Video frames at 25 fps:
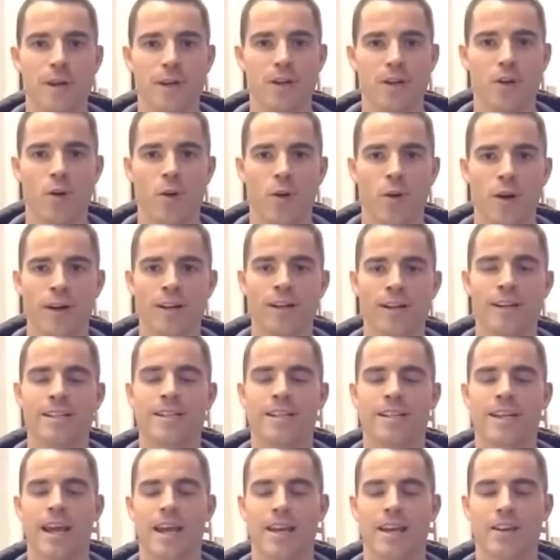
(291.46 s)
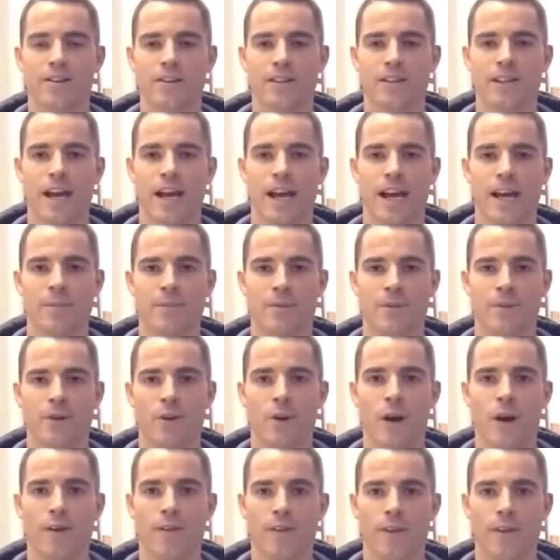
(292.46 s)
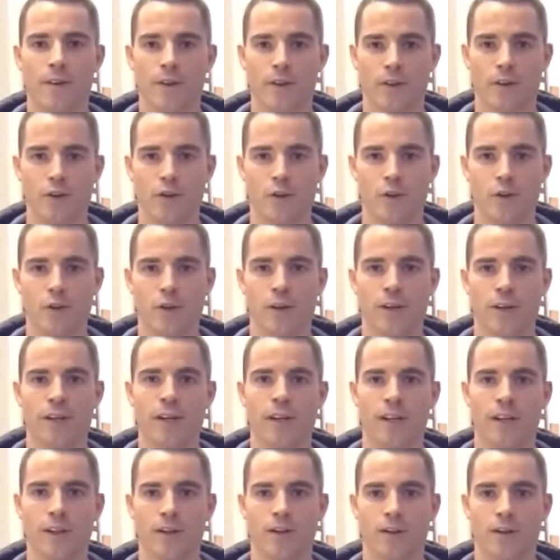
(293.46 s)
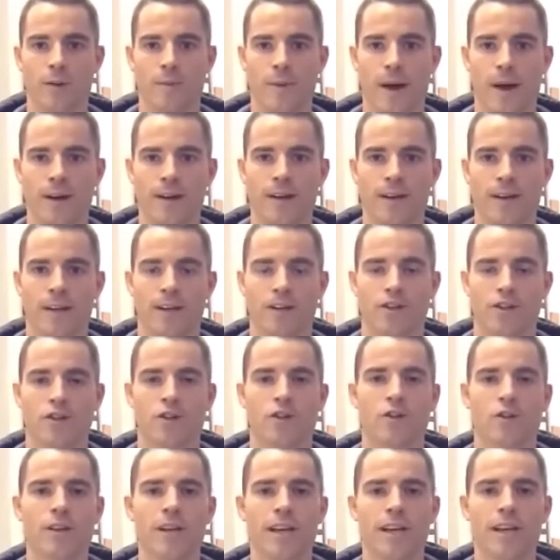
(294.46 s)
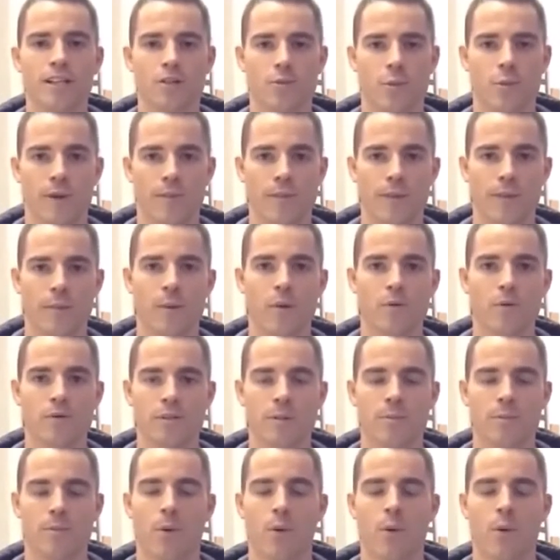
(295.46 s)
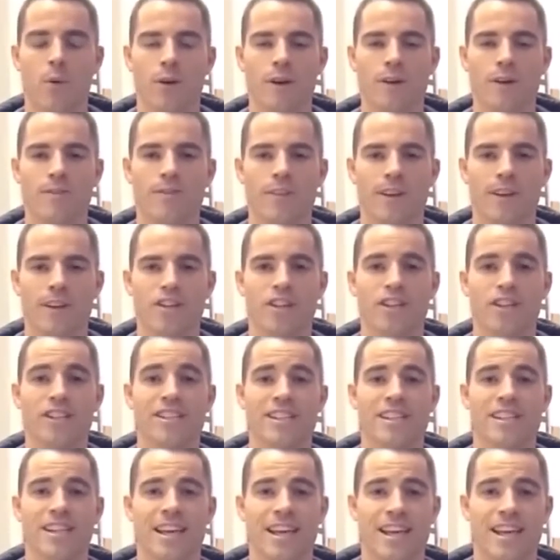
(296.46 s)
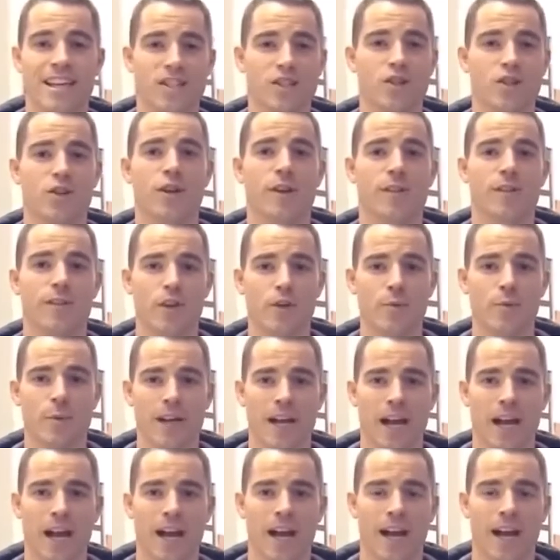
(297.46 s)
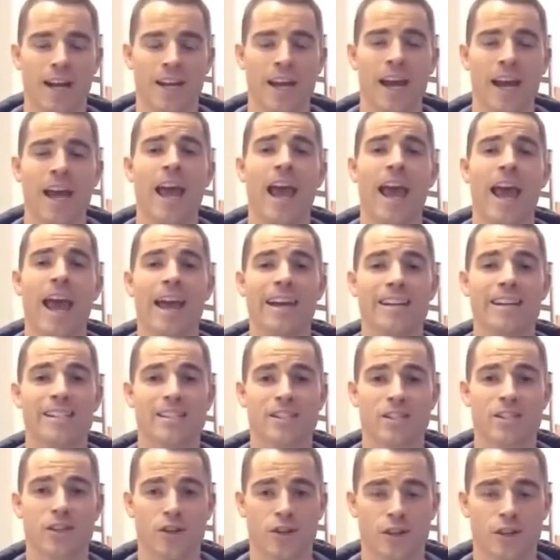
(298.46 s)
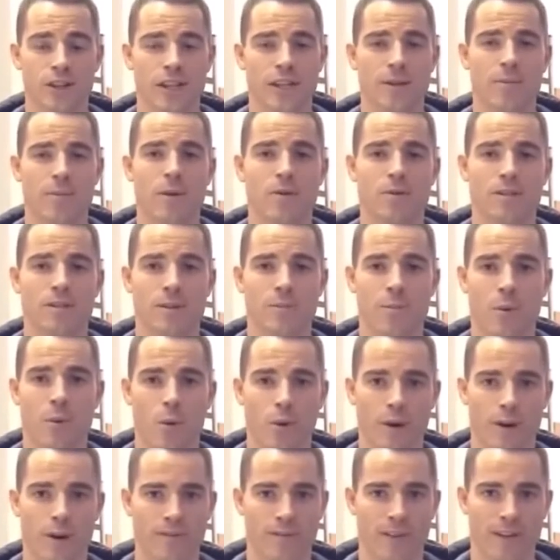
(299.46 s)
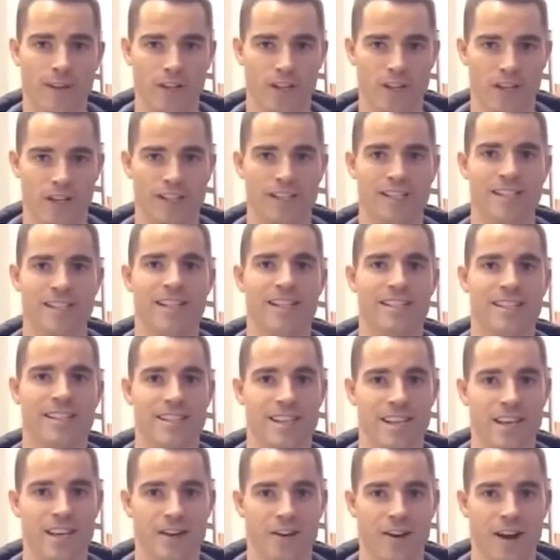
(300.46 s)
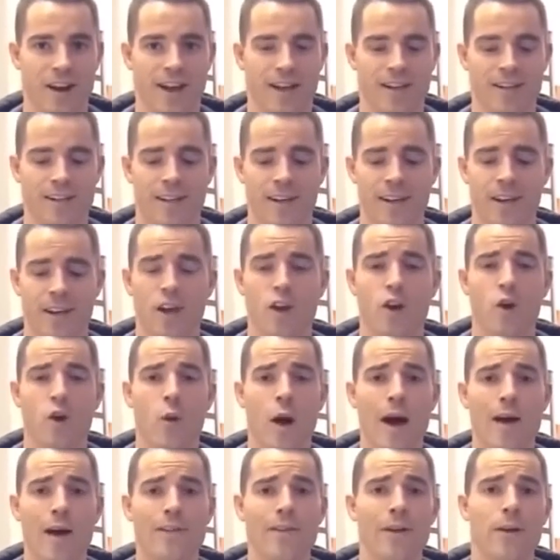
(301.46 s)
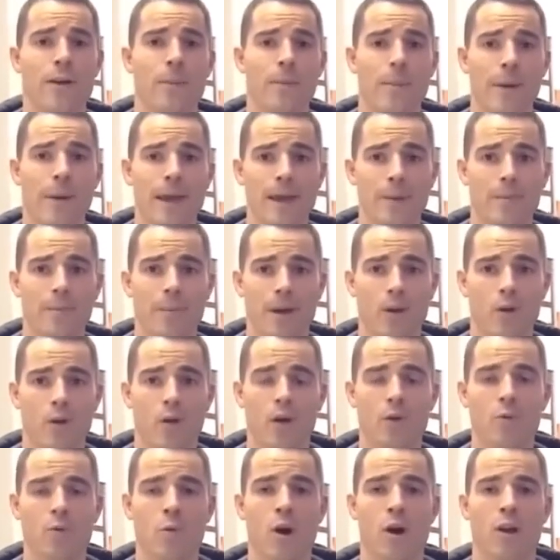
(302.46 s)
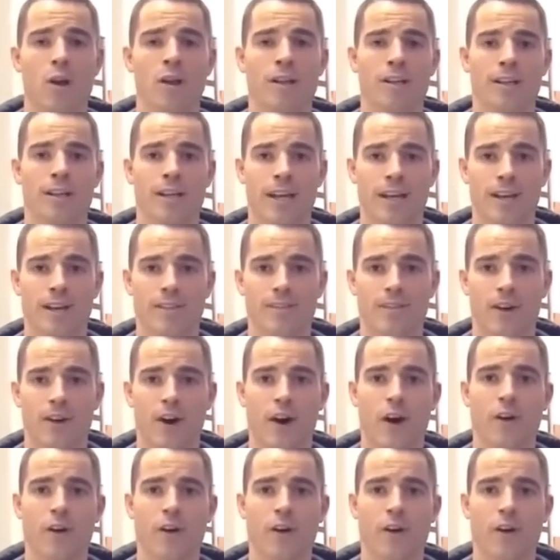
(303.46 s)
new to Bitcoin, take your time to go out there and Google it and learn about it. It truly is one of the most important inventions in the history of humankind and certainly the most important invention since the internet. Go out there, make a Bitcoin wallet, get